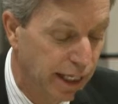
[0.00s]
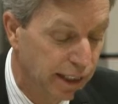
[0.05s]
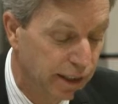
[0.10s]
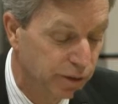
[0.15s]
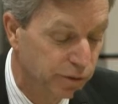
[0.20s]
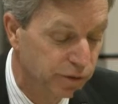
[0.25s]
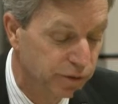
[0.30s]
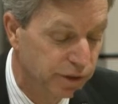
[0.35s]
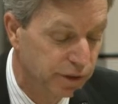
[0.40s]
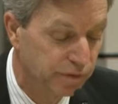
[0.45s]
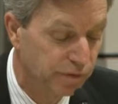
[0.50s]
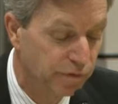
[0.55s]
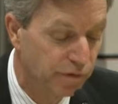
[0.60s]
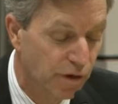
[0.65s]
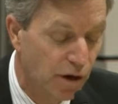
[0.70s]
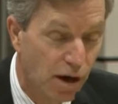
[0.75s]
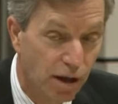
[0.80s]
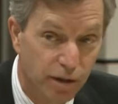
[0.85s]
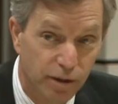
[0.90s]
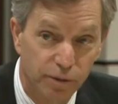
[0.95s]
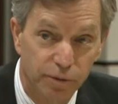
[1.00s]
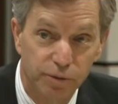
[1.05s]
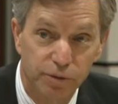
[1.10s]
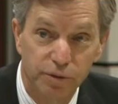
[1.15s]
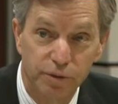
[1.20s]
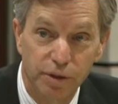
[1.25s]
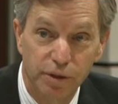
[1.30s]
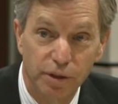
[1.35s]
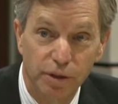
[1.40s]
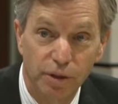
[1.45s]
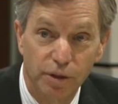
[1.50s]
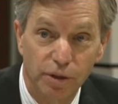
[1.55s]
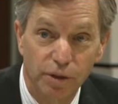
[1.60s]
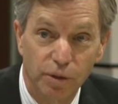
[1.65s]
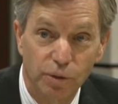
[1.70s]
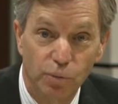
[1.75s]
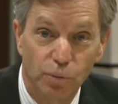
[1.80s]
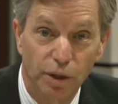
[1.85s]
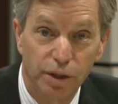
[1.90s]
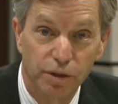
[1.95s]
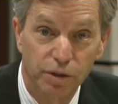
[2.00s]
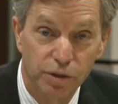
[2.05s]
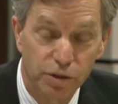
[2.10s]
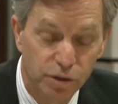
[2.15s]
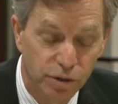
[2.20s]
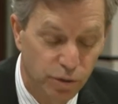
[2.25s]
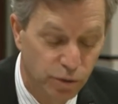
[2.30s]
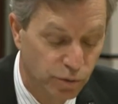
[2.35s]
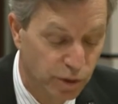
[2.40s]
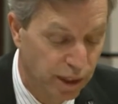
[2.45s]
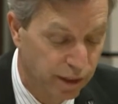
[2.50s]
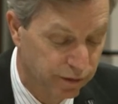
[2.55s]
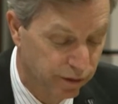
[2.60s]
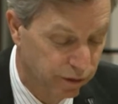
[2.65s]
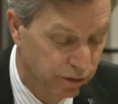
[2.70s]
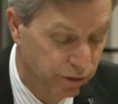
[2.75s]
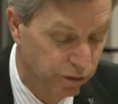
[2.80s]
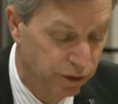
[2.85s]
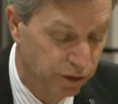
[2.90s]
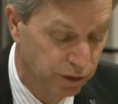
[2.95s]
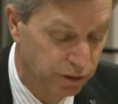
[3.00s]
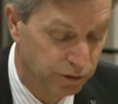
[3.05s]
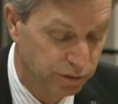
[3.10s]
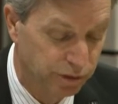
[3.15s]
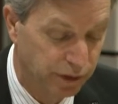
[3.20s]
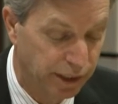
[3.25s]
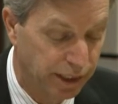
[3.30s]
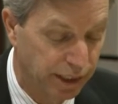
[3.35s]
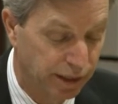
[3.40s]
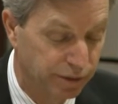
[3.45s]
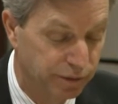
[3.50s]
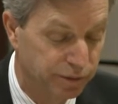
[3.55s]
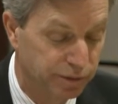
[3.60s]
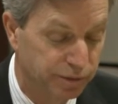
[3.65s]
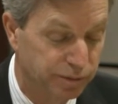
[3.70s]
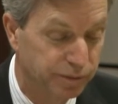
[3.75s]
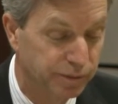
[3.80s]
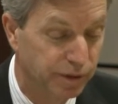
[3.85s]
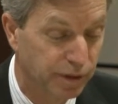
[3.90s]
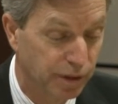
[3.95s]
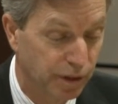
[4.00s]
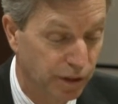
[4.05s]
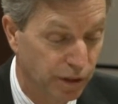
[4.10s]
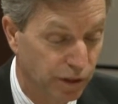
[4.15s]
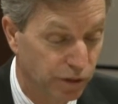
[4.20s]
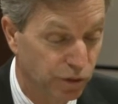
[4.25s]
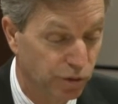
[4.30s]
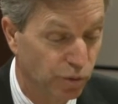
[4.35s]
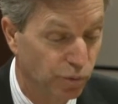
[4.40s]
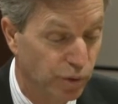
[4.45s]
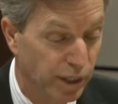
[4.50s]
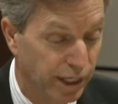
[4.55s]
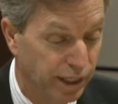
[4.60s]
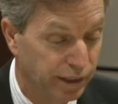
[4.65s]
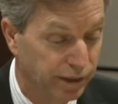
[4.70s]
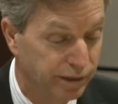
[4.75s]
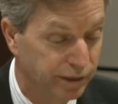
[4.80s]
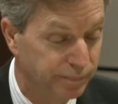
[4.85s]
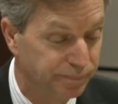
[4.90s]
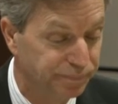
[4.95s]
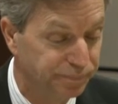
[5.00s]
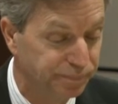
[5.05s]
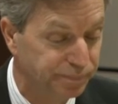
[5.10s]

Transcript: AOC follows what you as a Judicial Council direct.